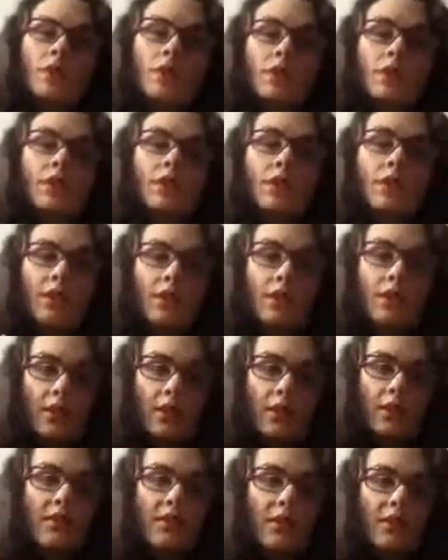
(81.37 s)

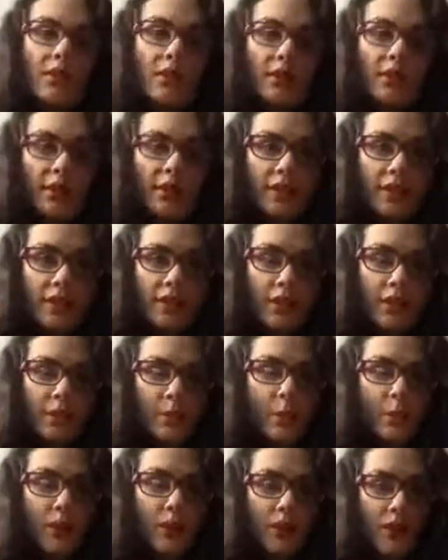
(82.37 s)
learn several
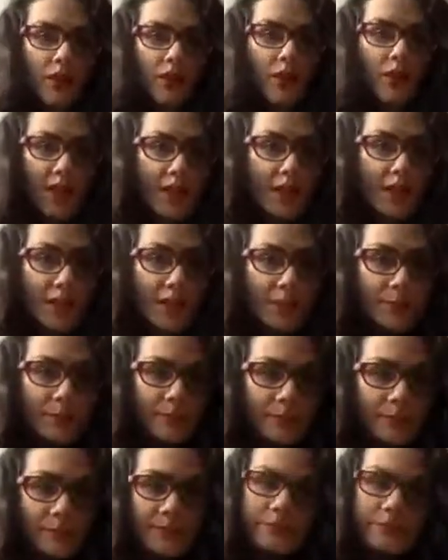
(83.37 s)
important things.